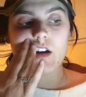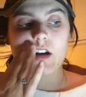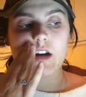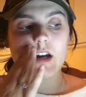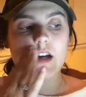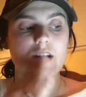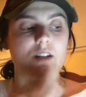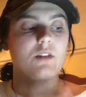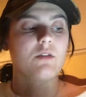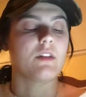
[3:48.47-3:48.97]

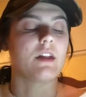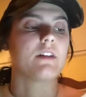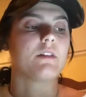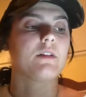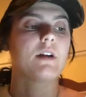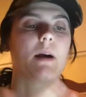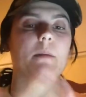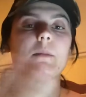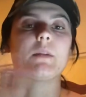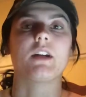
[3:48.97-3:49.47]
I know that
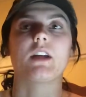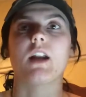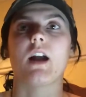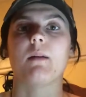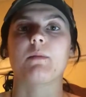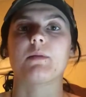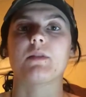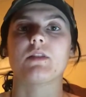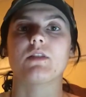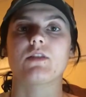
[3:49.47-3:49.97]
I'm going to get
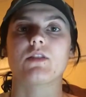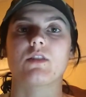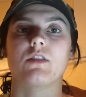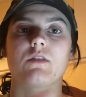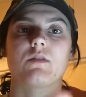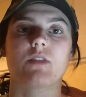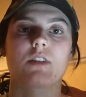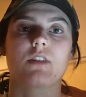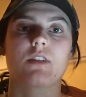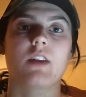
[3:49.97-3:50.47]
oppositions
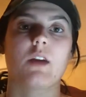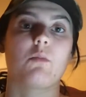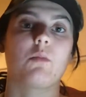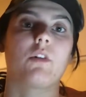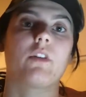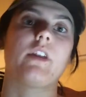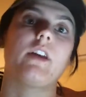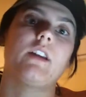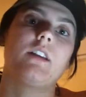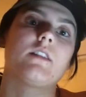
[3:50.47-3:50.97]
for,
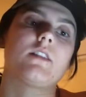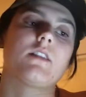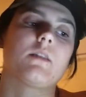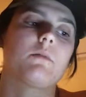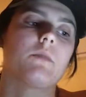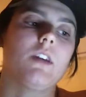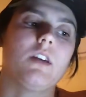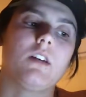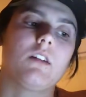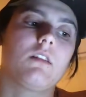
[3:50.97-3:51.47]
they did
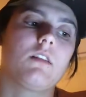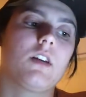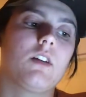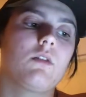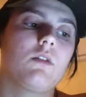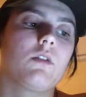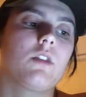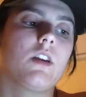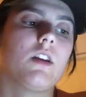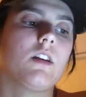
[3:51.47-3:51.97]
something
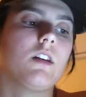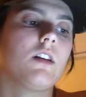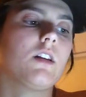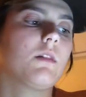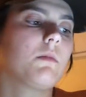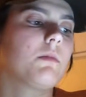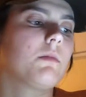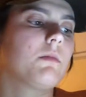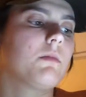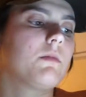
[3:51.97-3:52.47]
illegal, they need
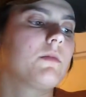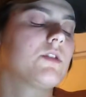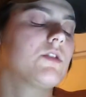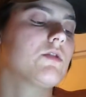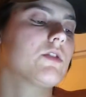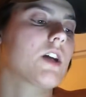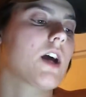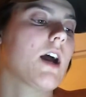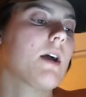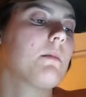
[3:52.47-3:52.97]
to do
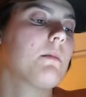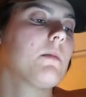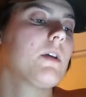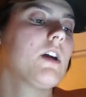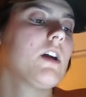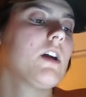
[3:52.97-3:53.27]
time.